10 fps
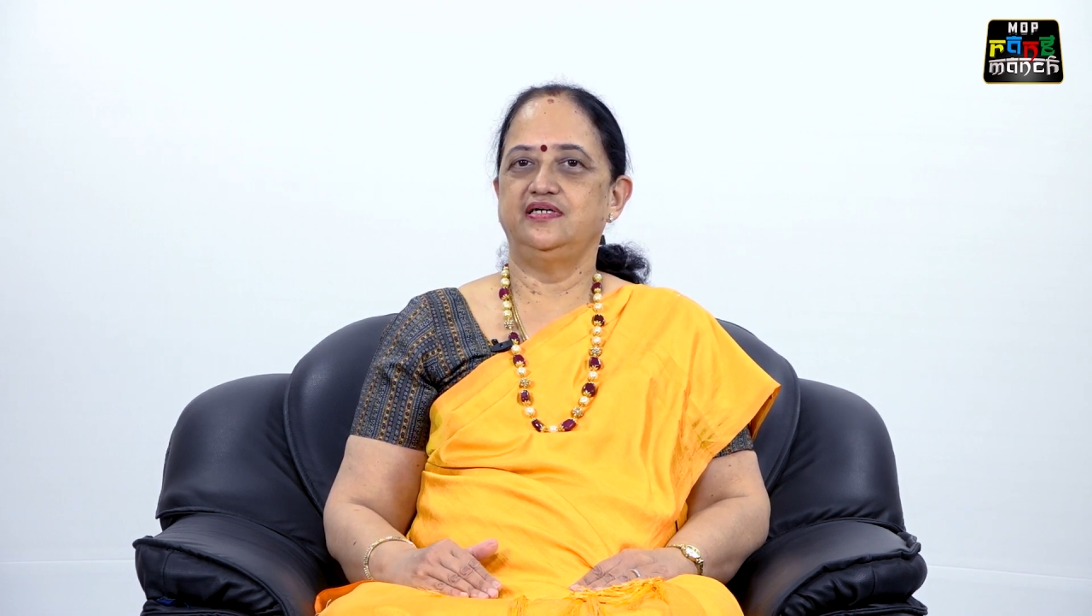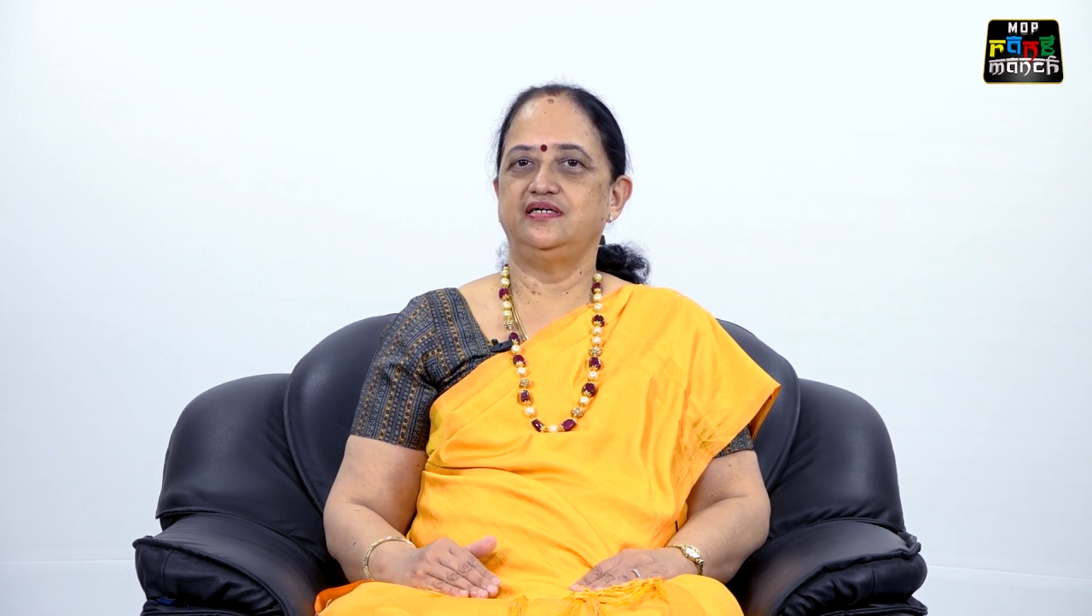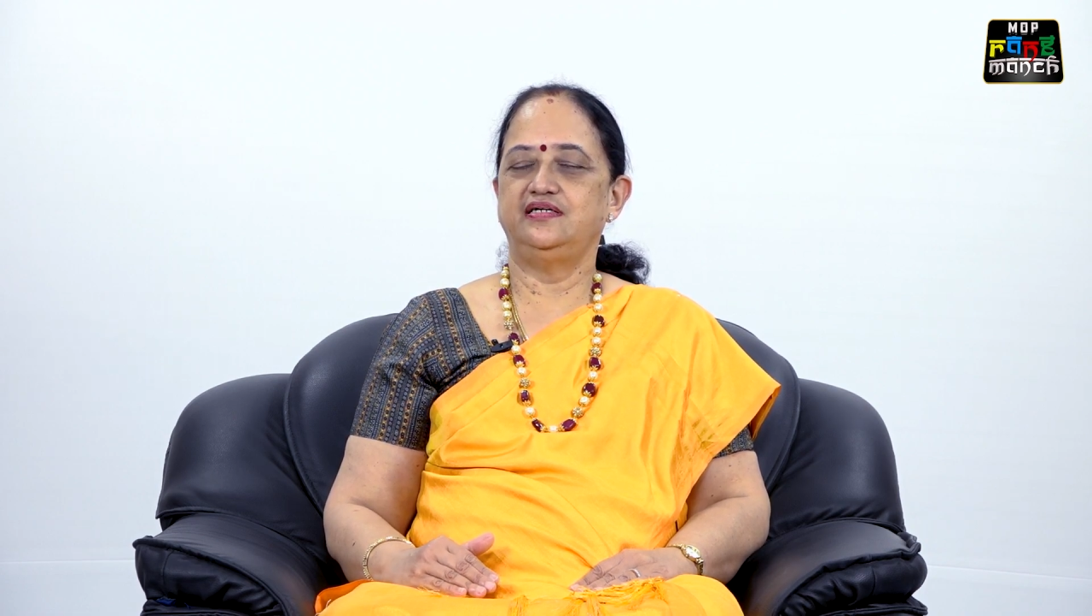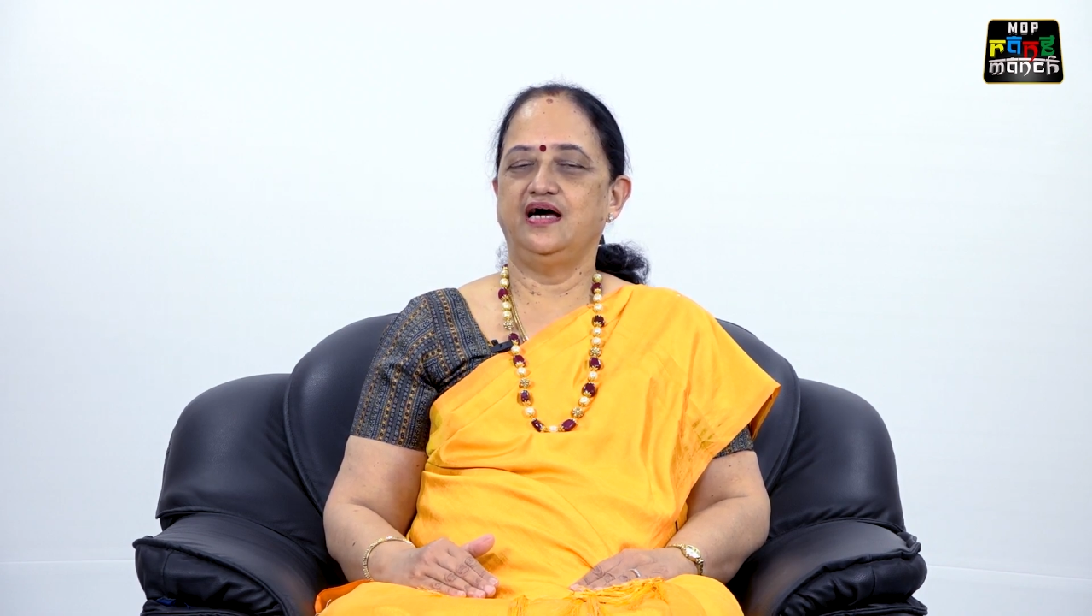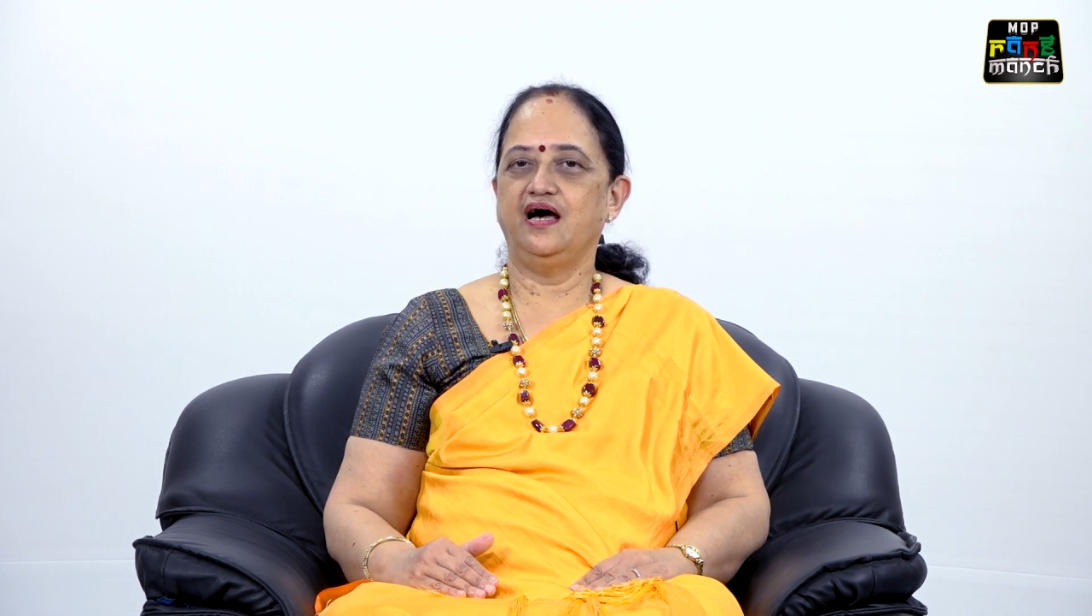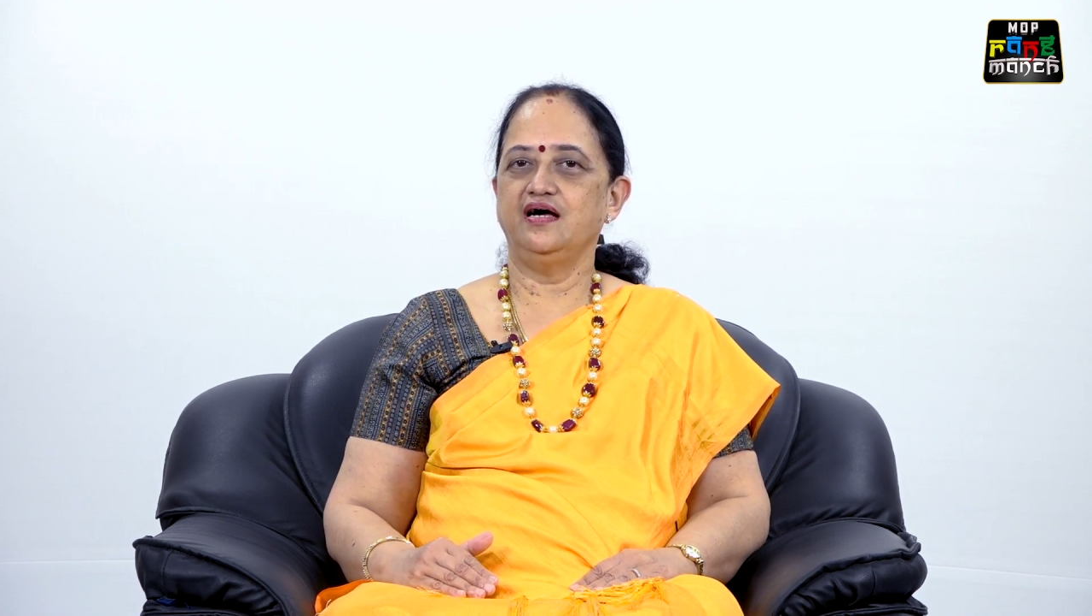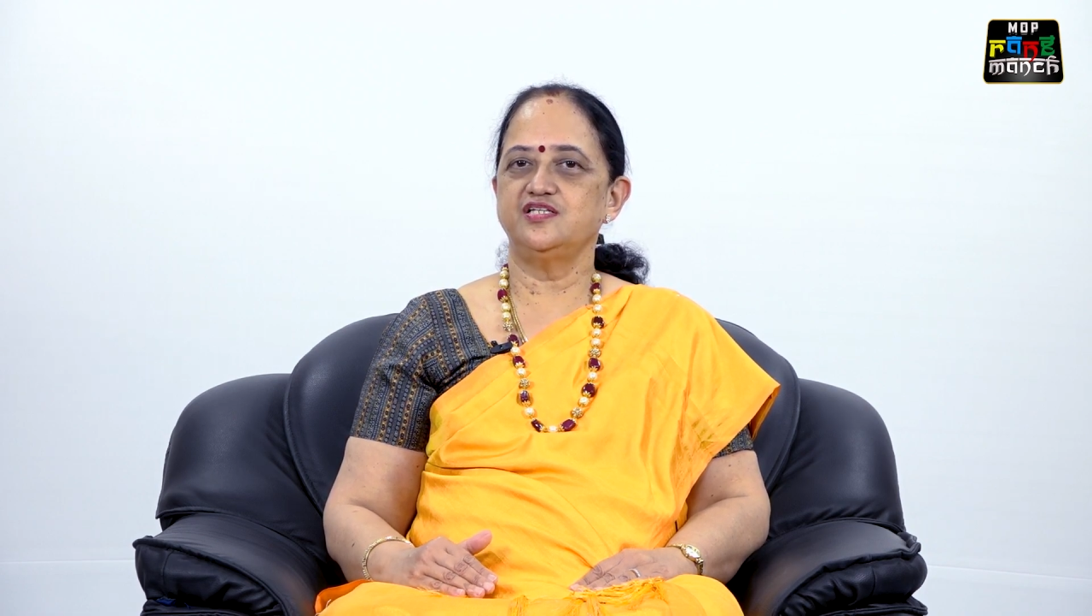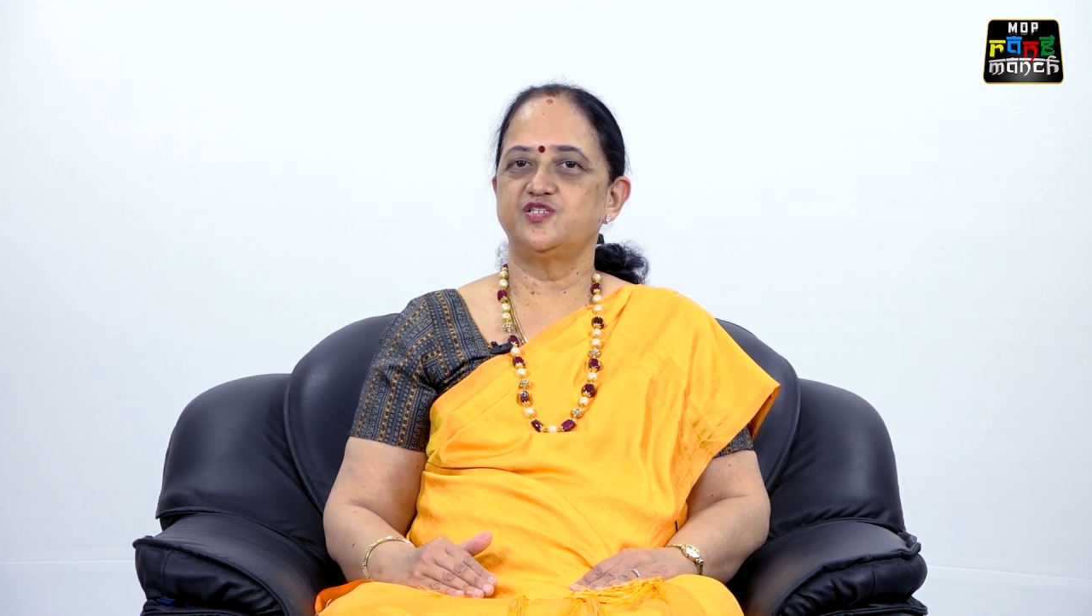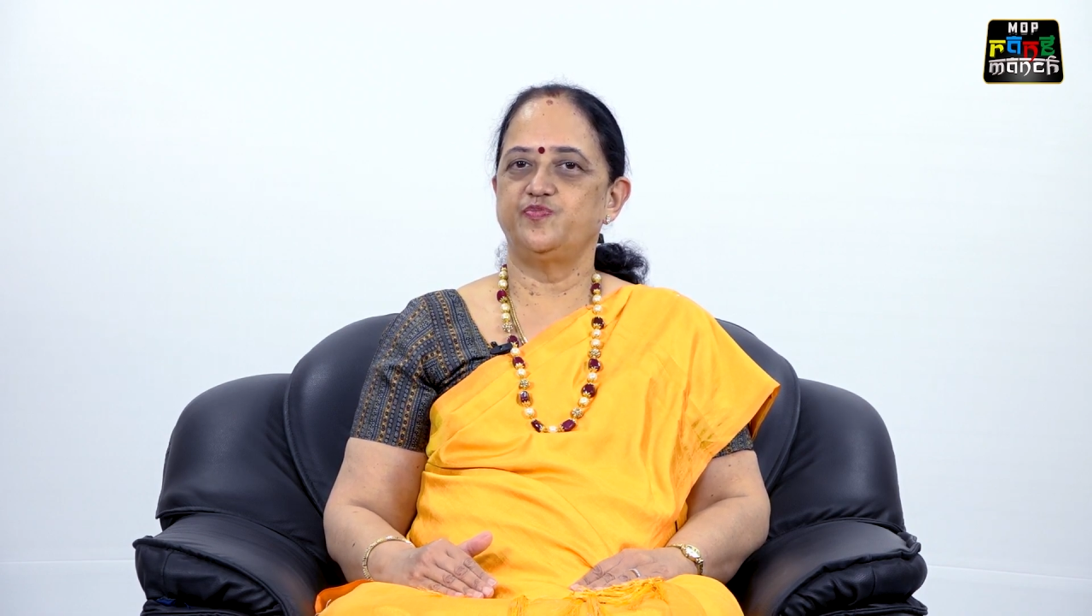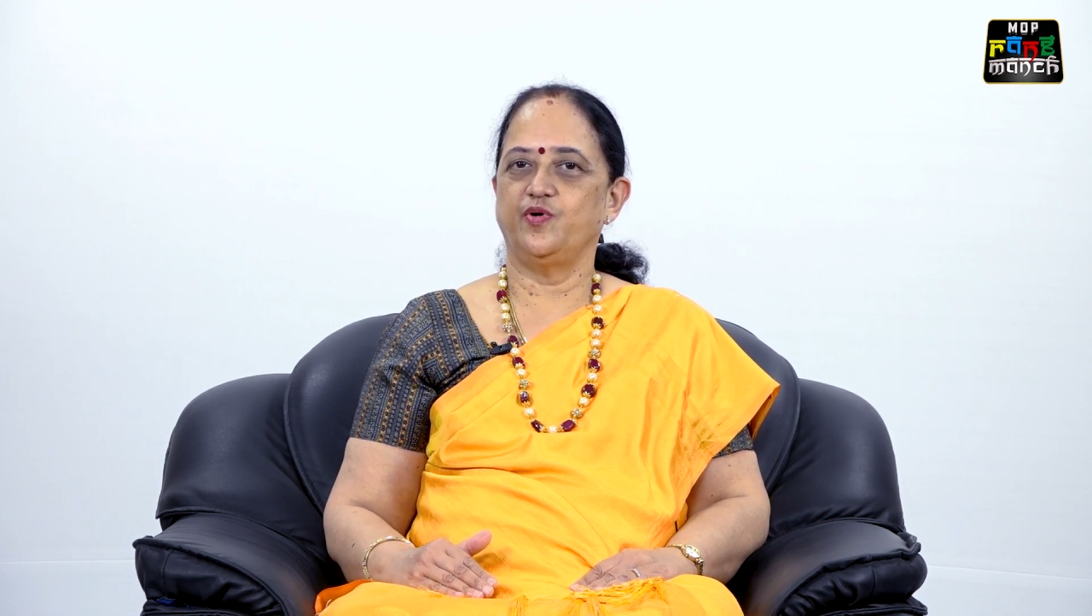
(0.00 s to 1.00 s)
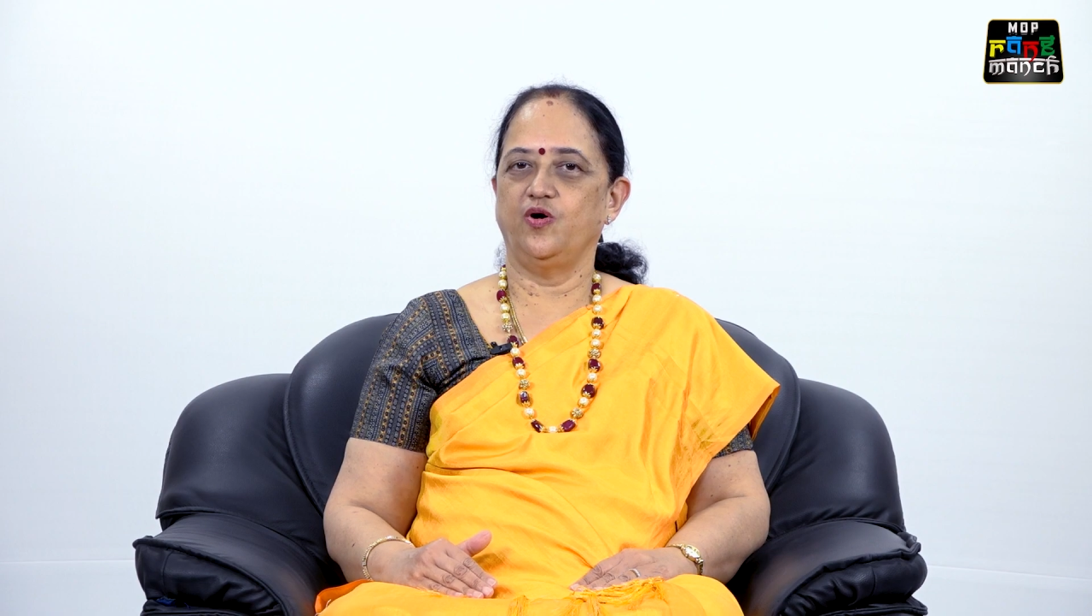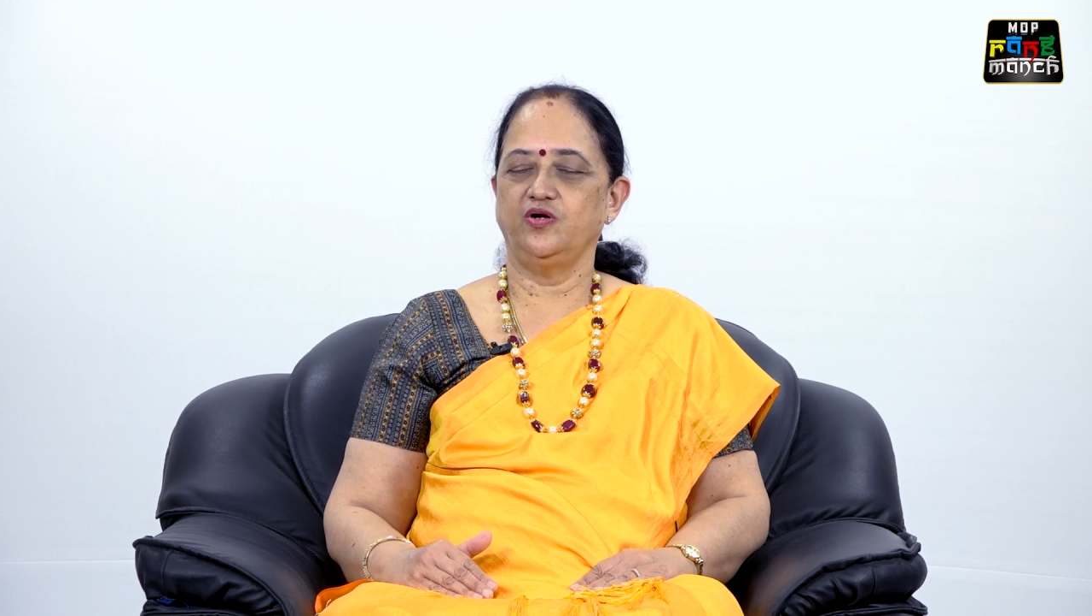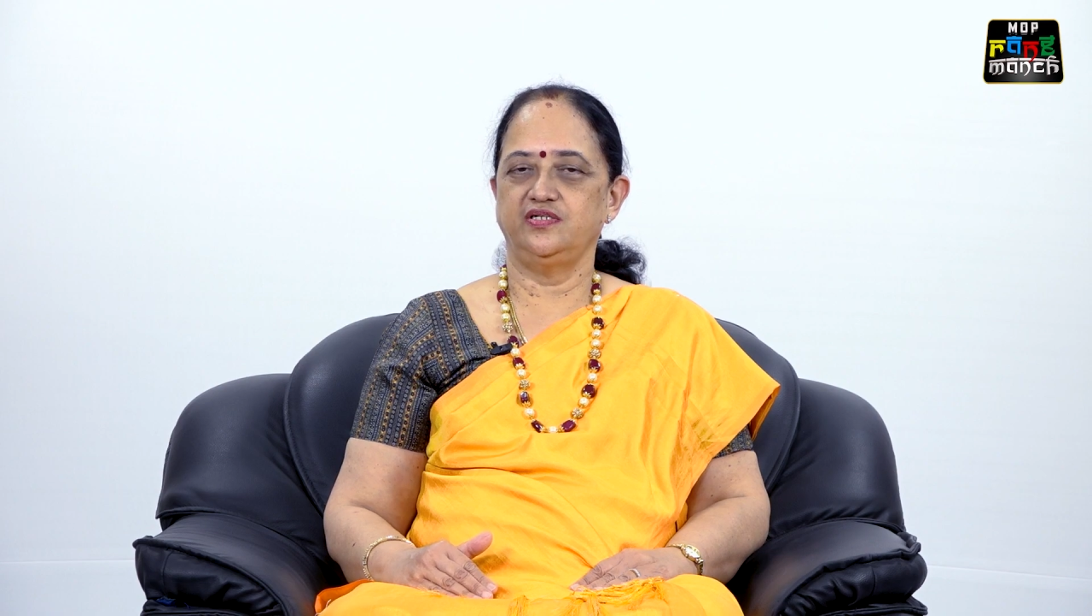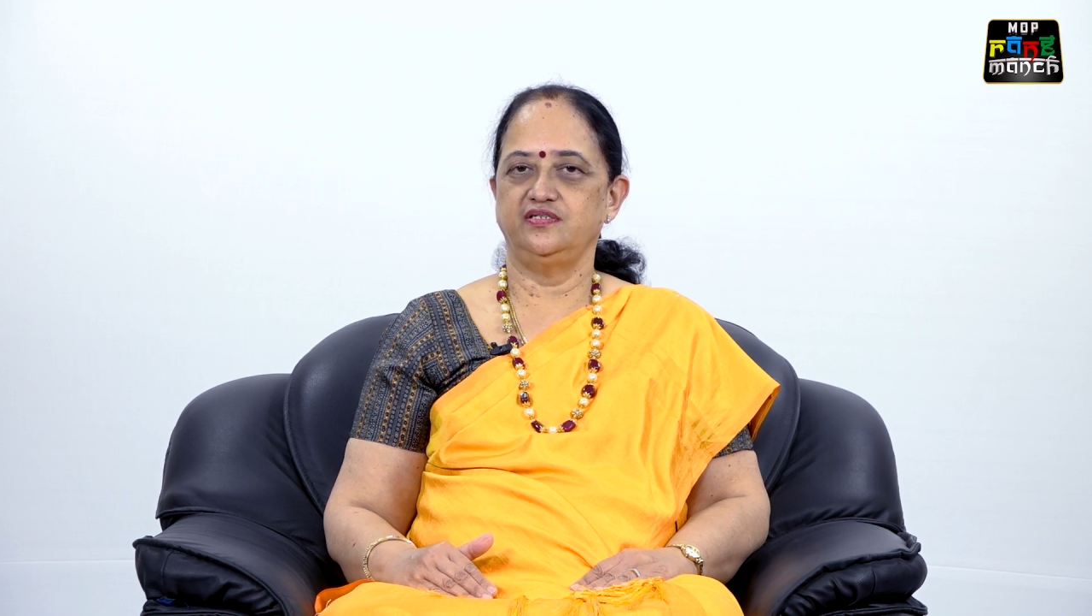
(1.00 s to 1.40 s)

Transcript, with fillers: the dark spot